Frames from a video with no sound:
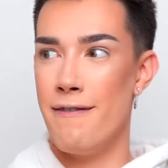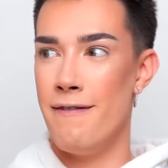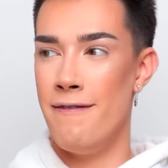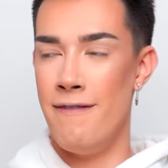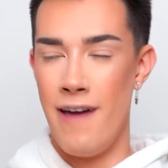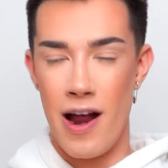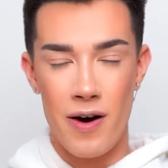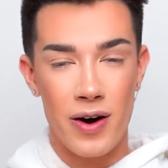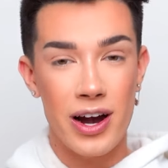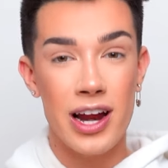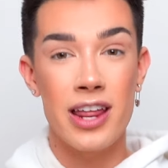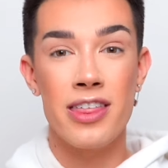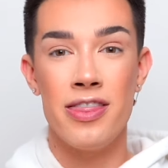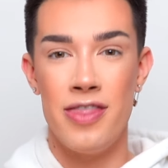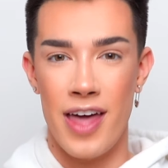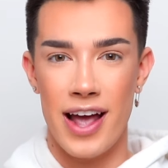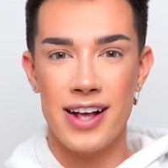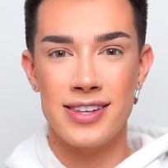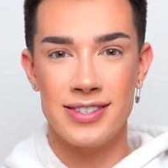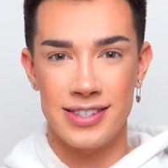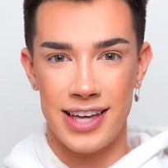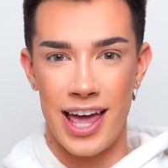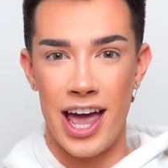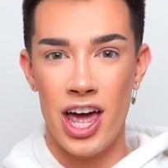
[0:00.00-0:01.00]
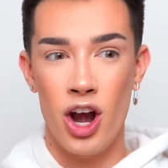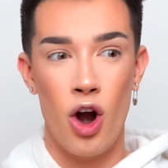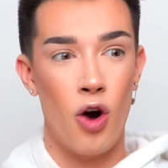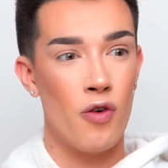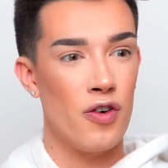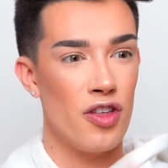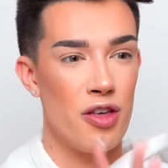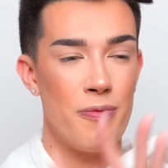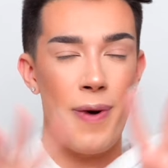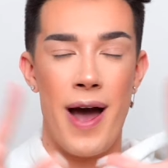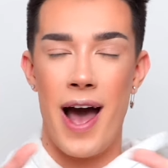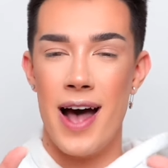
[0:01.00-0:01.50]
very thick skin
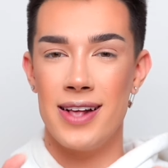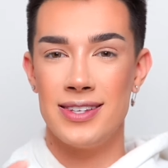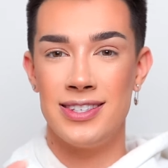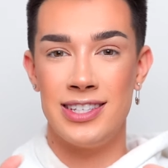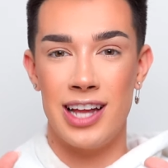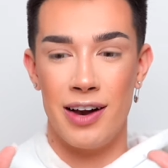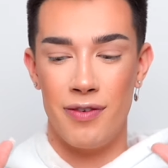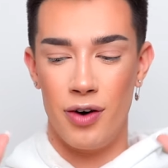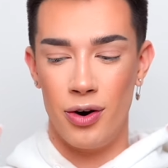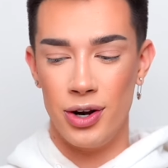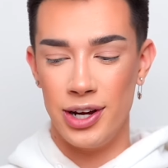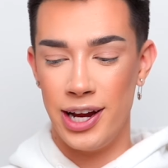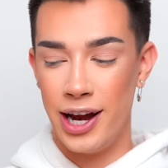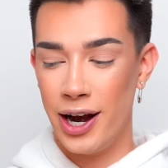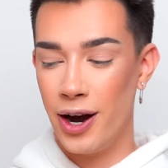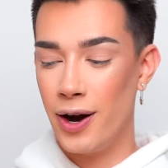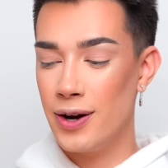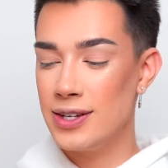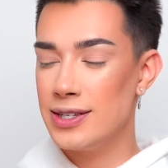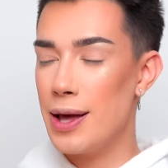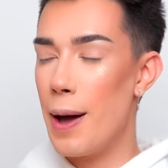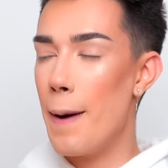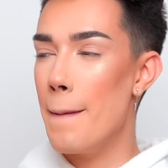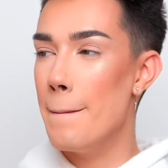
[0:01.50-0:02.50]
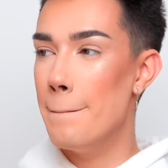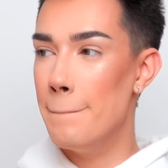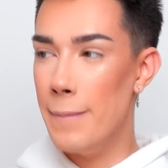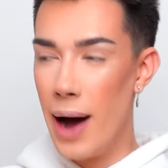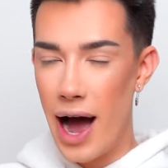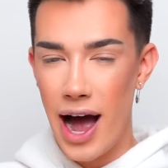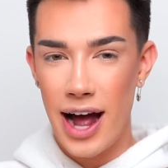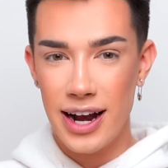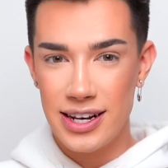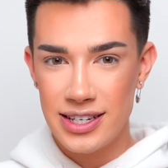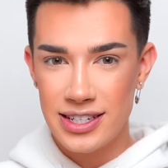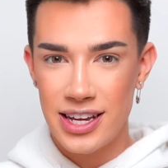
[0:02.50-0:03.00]
over the past several years,
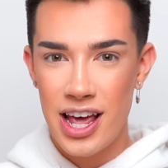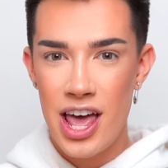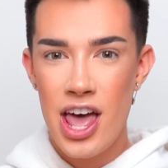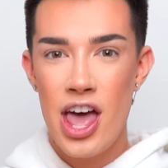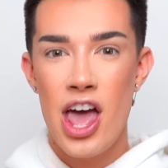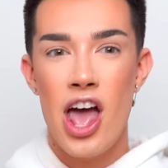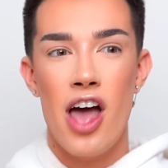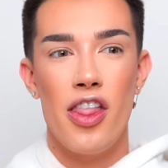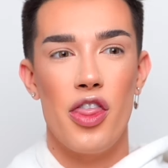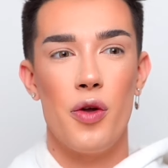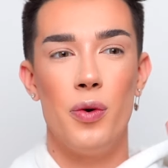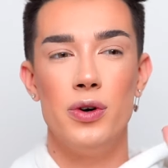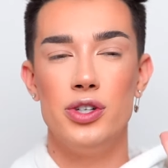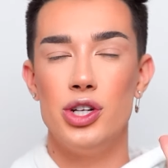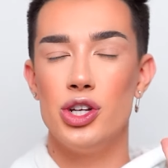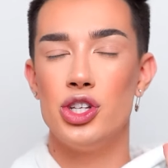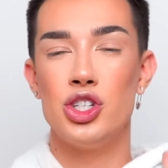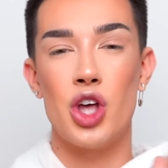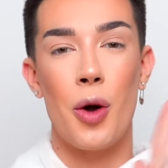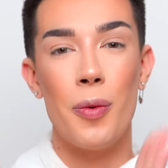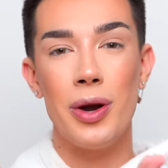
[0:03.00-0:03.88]
but there were just